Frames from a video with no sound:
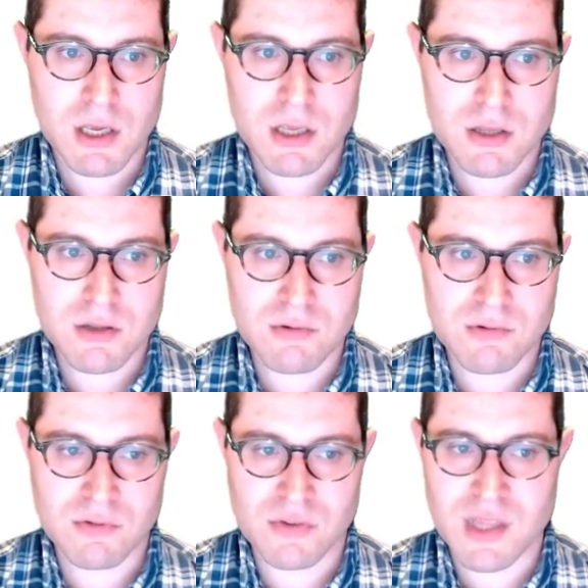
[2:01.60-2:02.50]

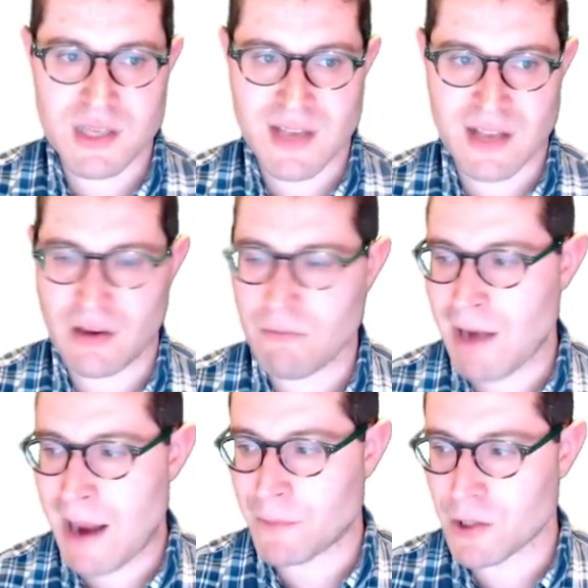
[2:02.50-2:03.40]
use this as a
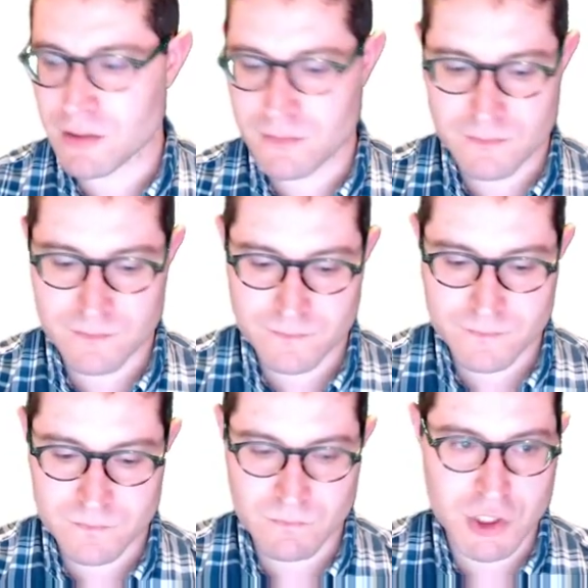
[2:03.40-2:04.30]
wrapper.
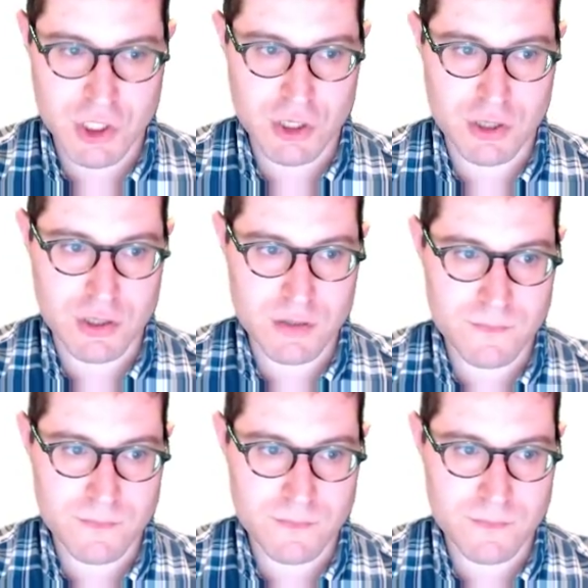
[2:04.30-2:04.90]
Return